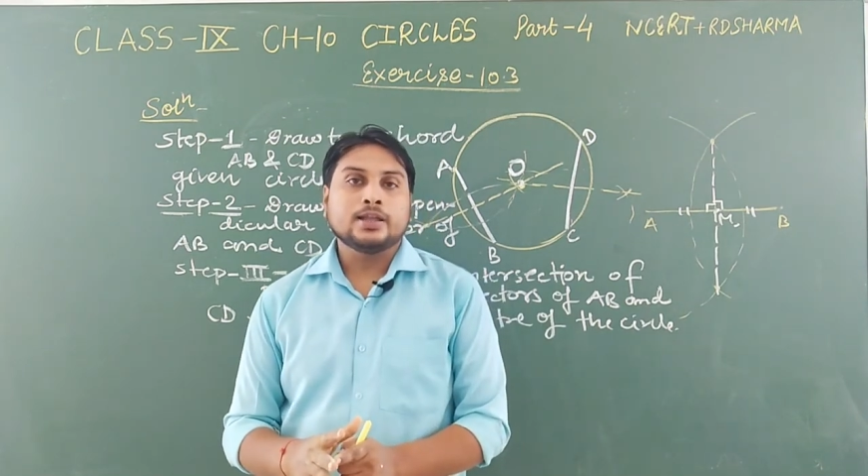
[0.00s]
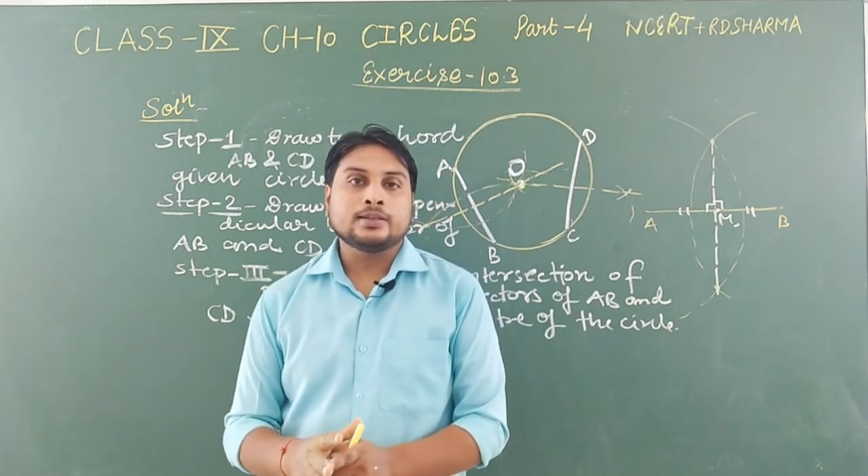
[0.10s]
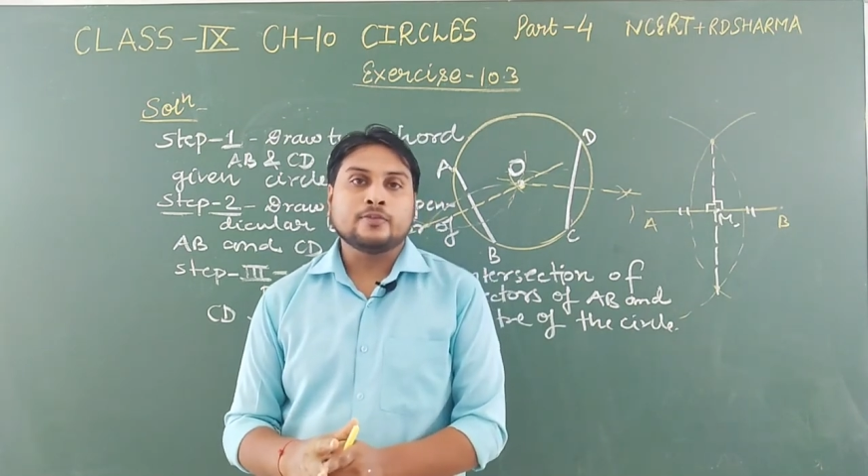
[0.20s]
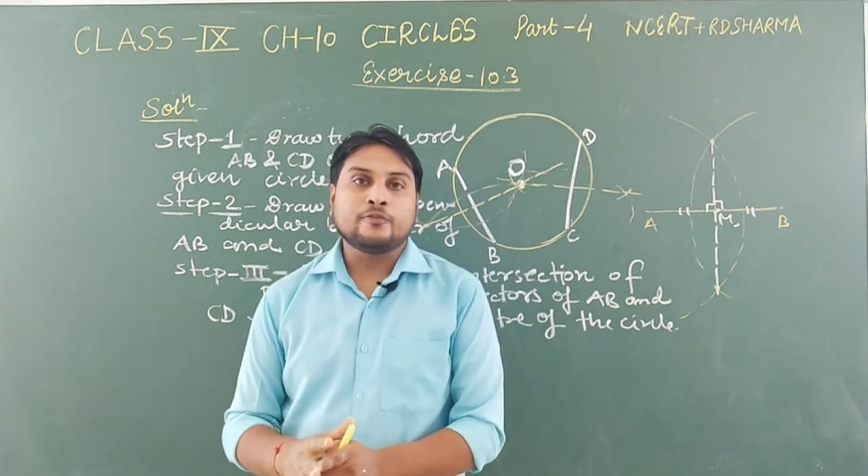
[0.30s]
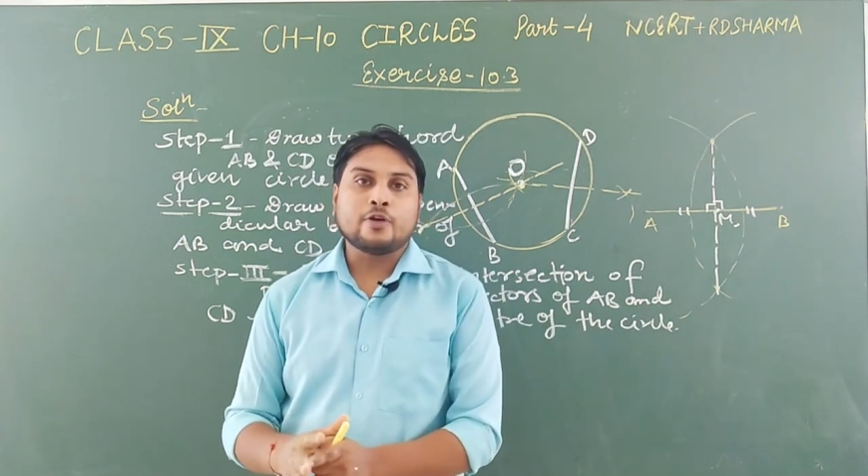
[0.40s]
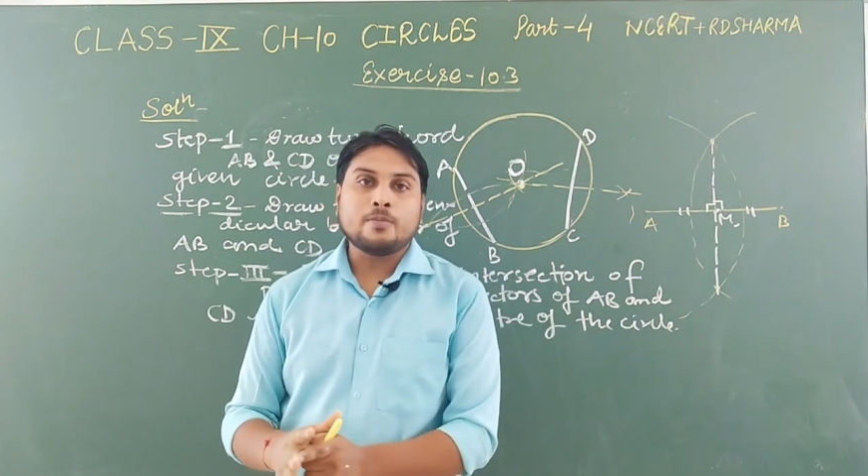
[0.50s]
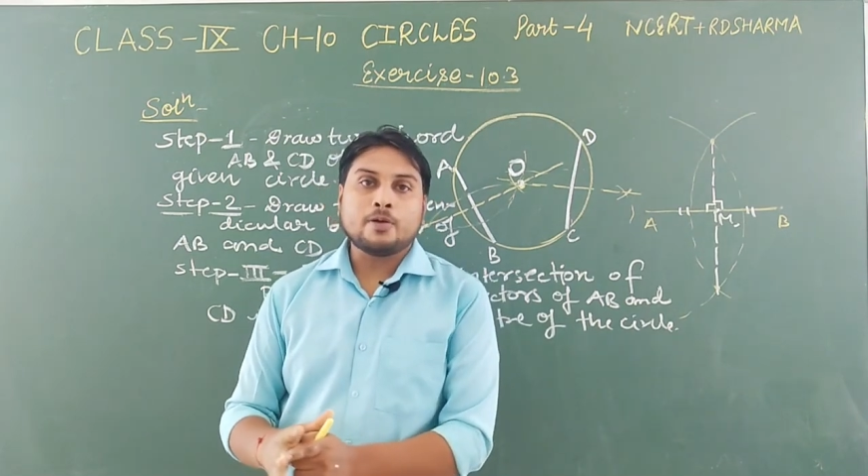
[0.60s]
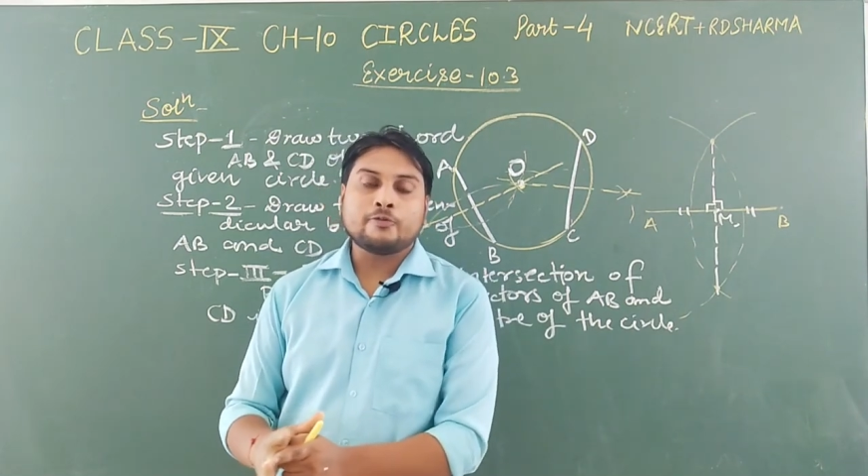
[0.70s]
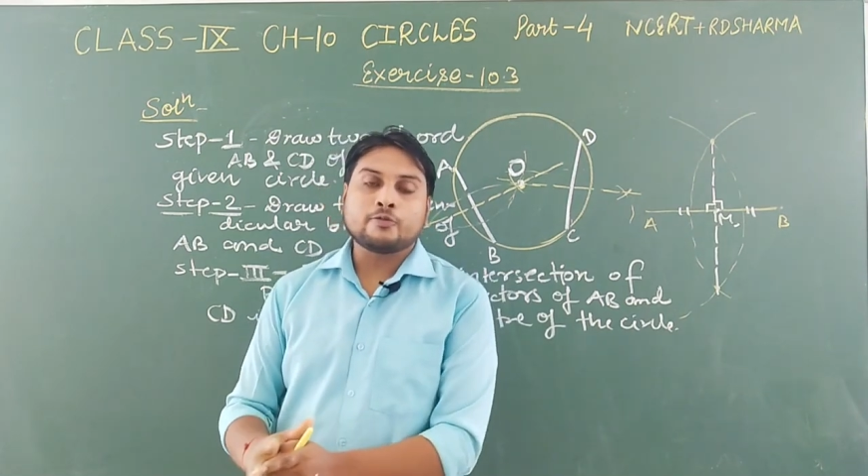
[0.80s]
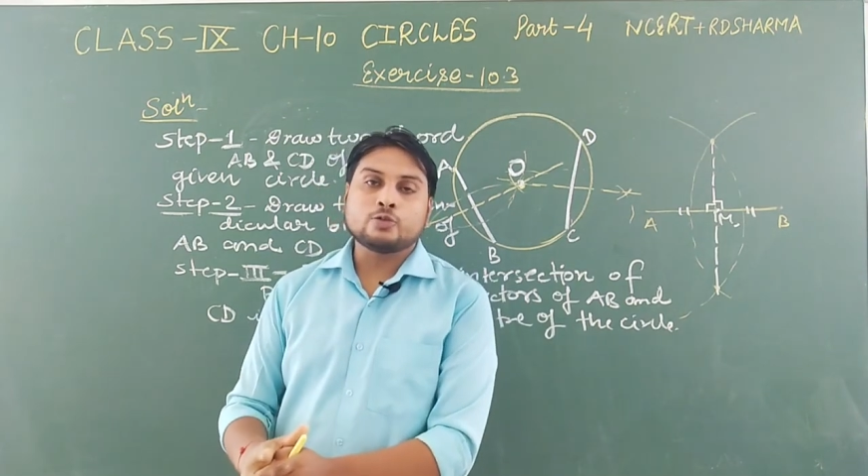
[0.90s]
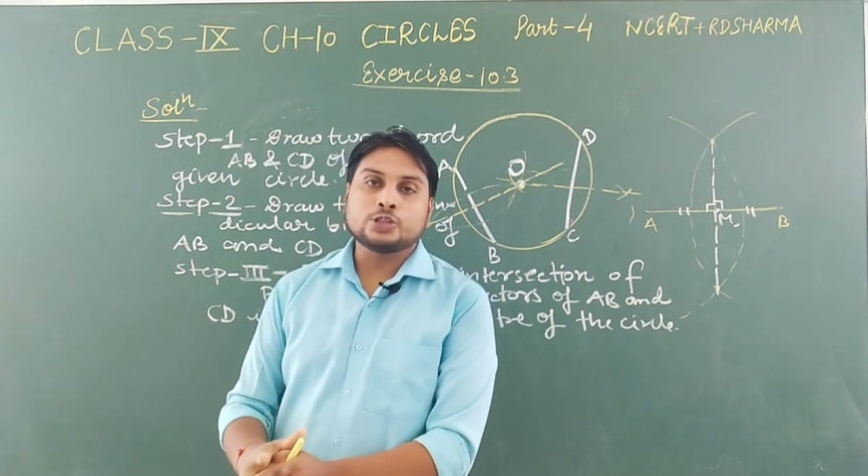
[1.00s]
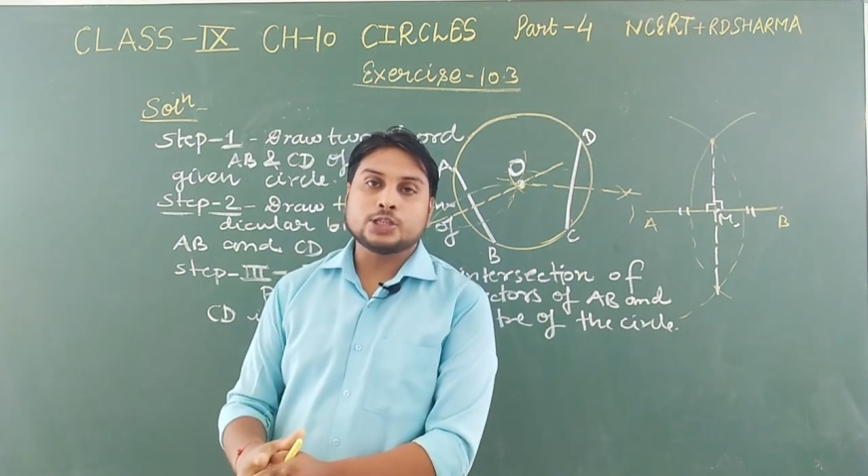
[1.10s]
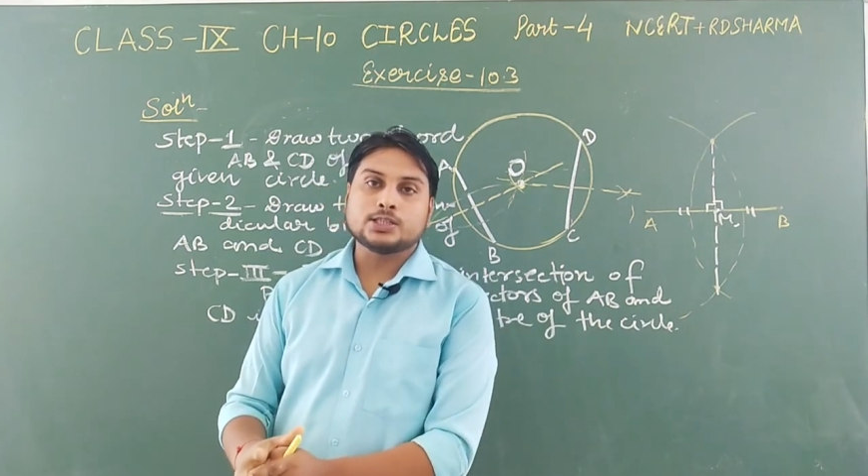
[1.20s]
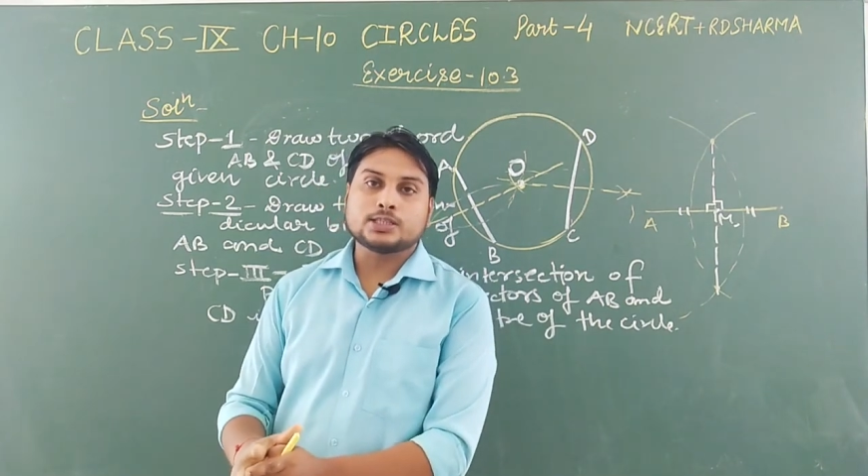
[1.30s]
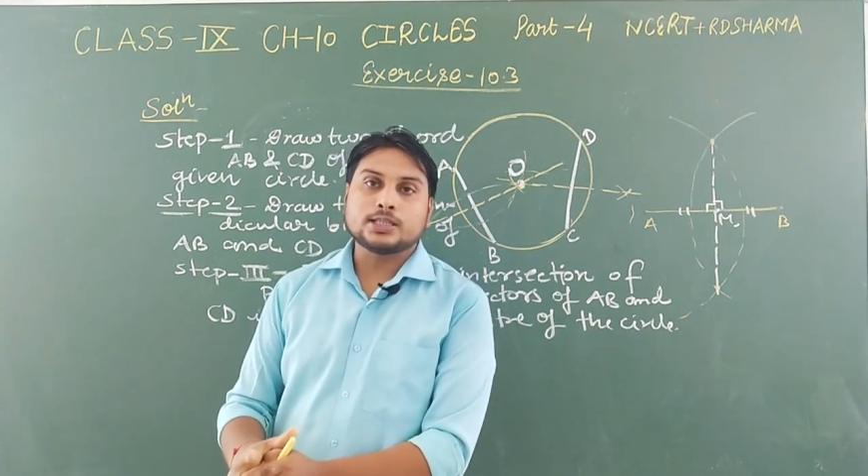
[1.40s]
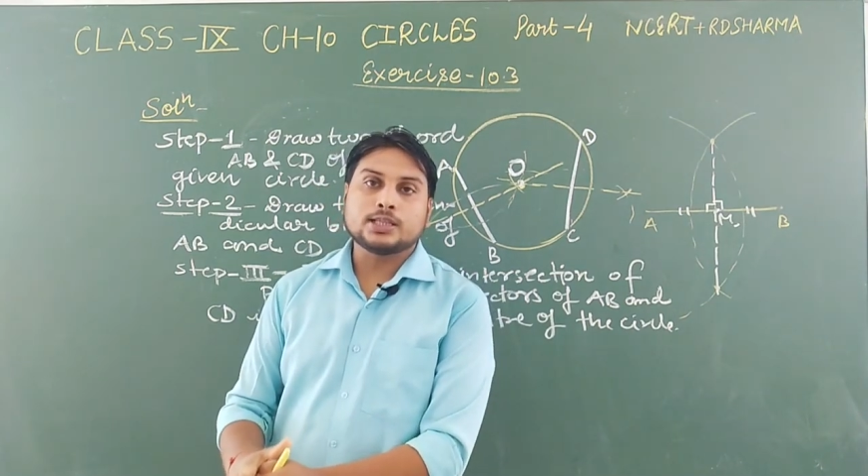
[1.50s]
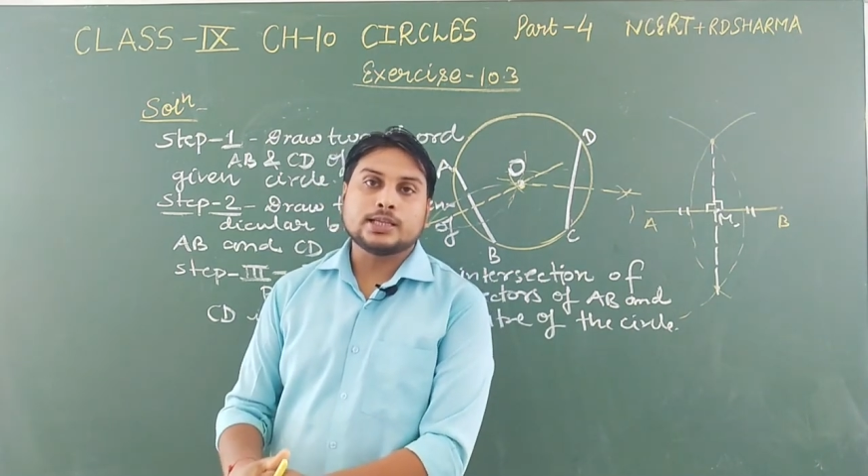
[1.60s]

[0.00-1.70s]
in the form of questions in